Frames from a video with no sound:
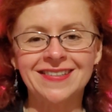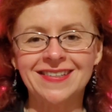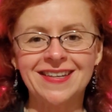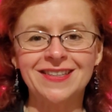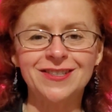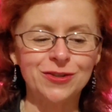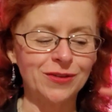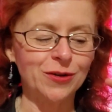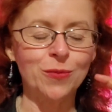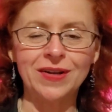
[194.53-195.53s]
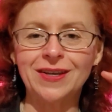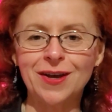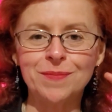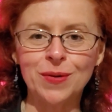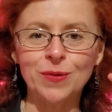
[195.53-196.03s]
into little
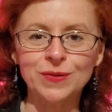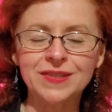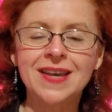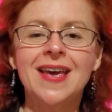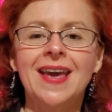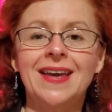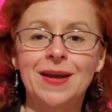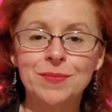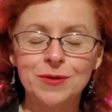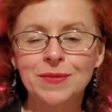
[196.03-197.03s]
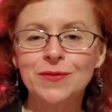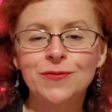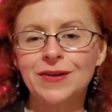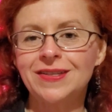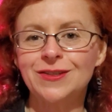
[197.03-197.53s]
1-cup bowls, and I put them in the
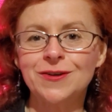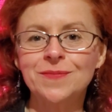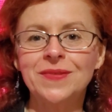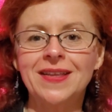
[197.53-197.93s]
freezer.